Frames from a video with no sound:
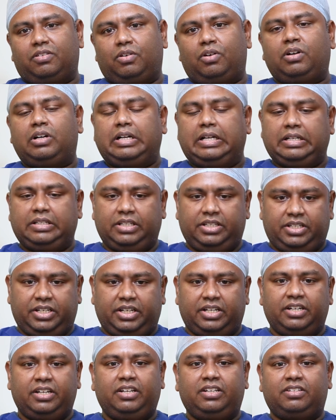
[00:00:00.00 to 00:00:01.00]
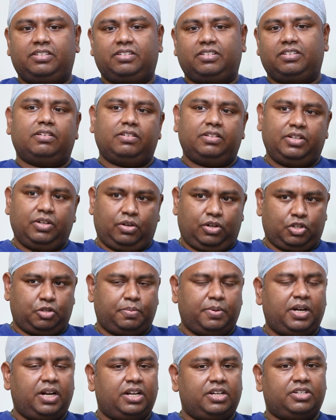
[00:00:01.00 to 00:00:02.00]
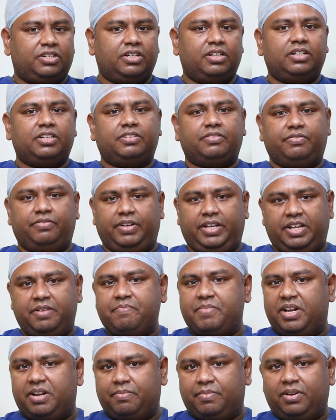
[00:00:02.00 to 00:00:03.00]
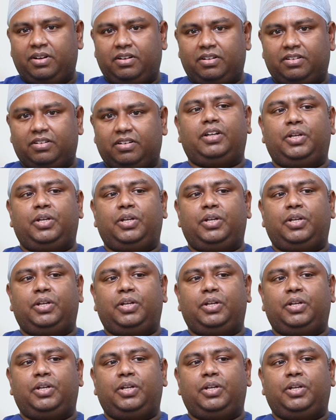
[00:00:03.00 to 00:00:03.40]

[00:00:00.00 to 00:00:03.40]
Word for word: or other techniques. The hospitalization is very minimal.